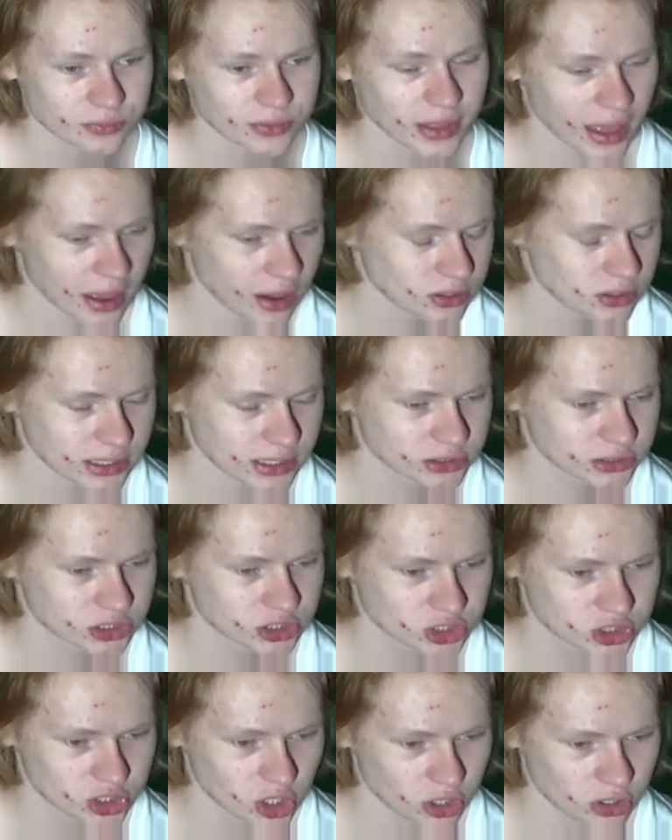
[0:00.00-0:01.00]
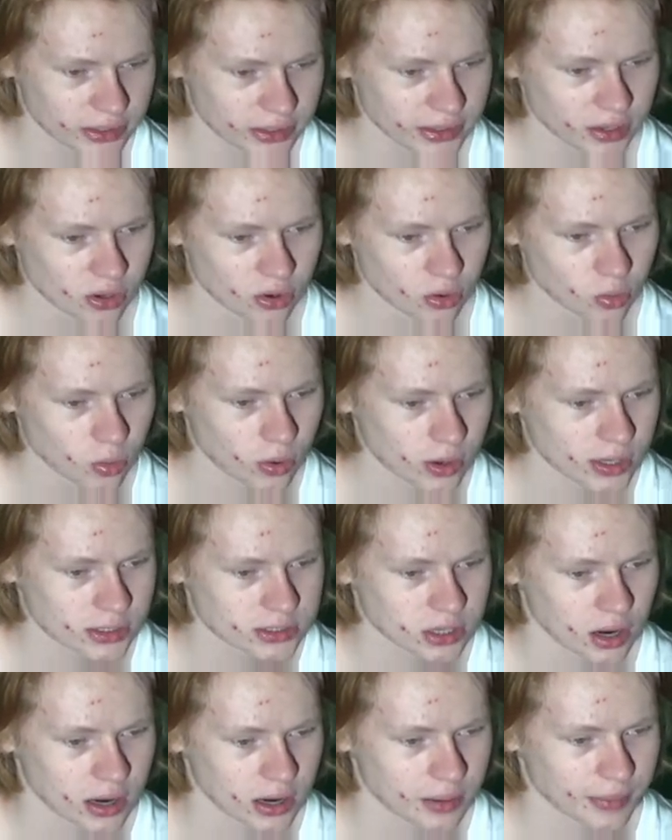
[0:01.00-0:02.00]
else I certainly want to
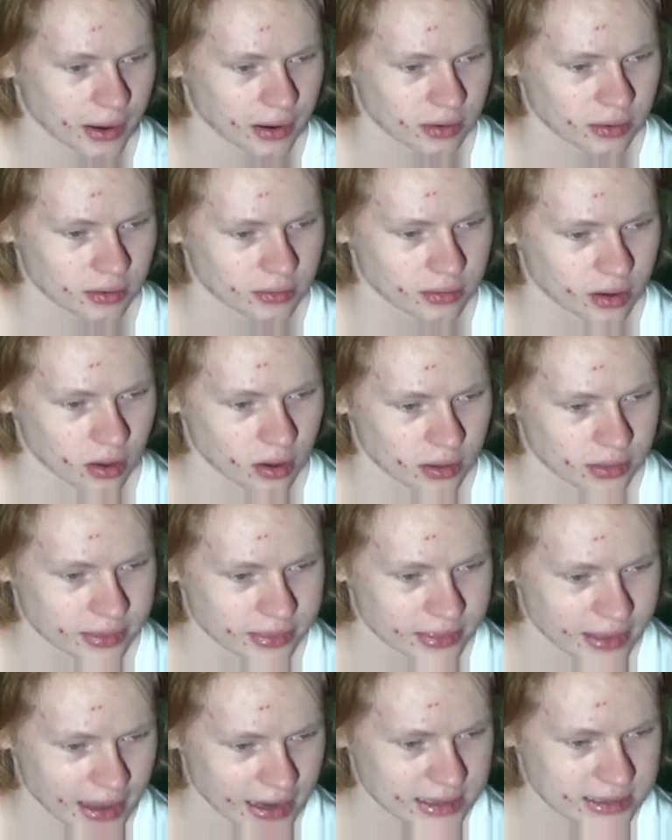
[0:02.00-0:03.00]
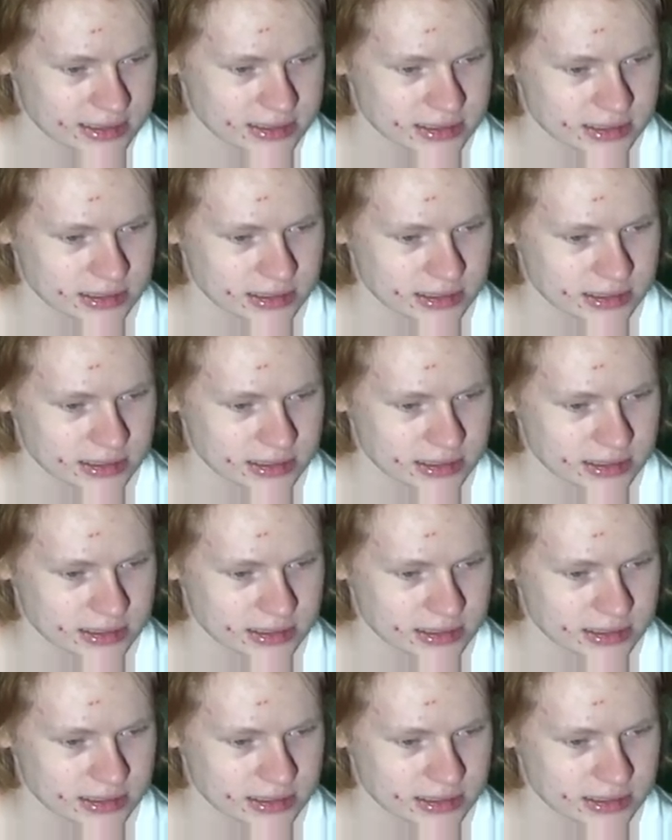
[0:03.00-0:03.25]
talk about next.